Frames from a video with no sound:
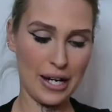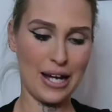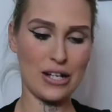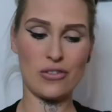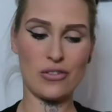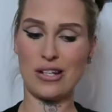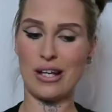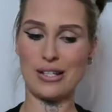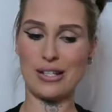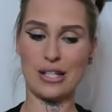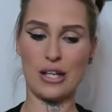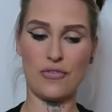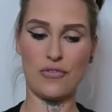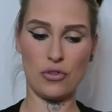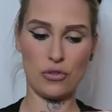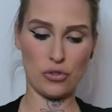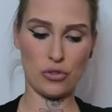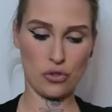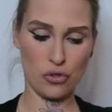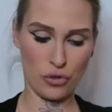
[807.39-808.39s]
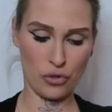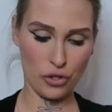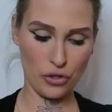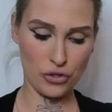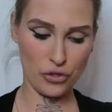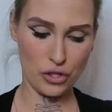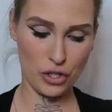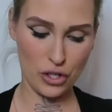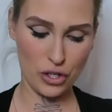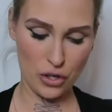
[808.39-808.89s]
I just like to give you the
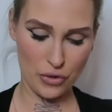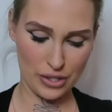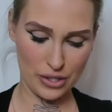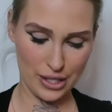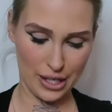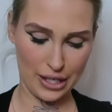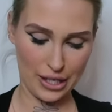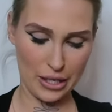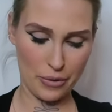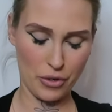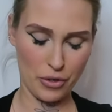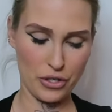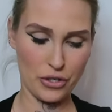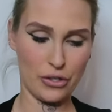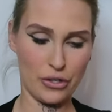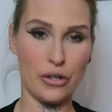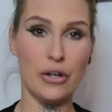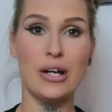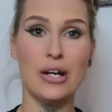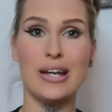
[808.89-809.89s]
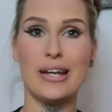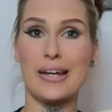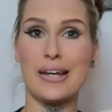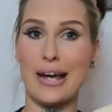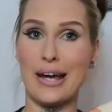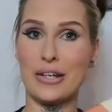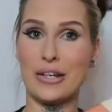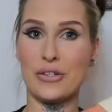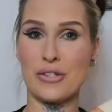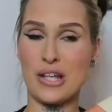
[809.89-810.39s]
truth so you know exactly what you're
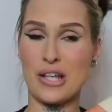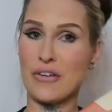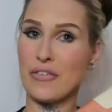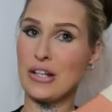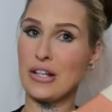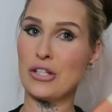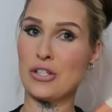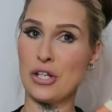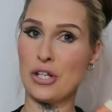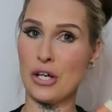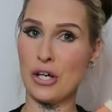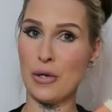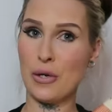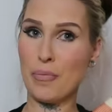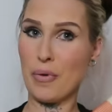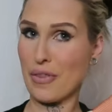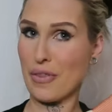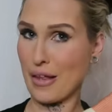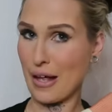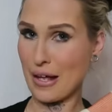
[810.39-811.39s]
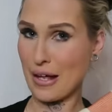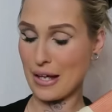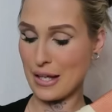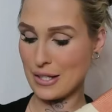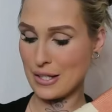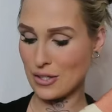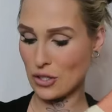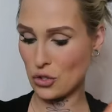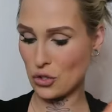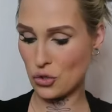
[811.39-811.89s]
getting yourself into. But that
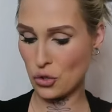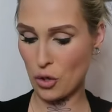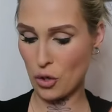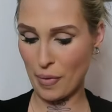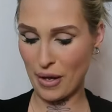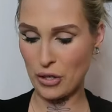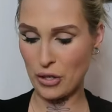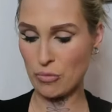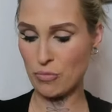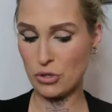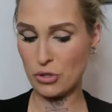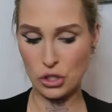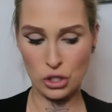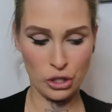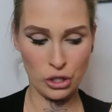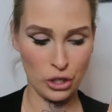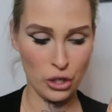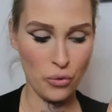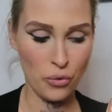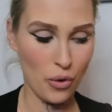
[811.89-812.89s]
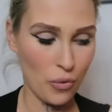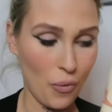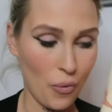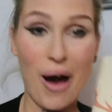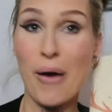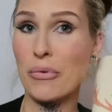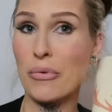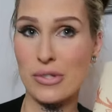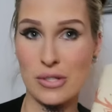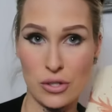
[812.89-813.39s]
is doormat number 2.
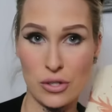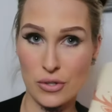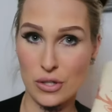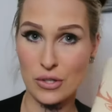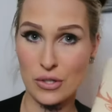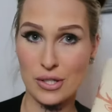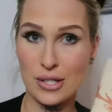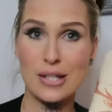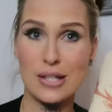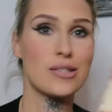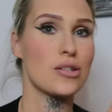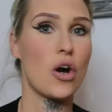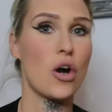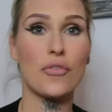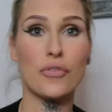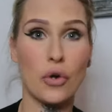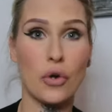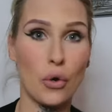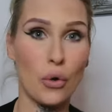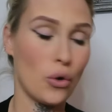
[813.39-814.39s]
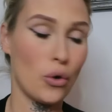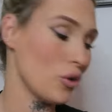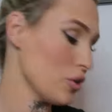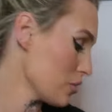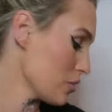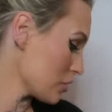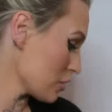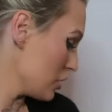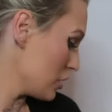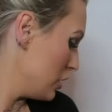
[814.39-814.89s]
I will still use this, of
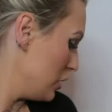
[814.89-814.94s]
course.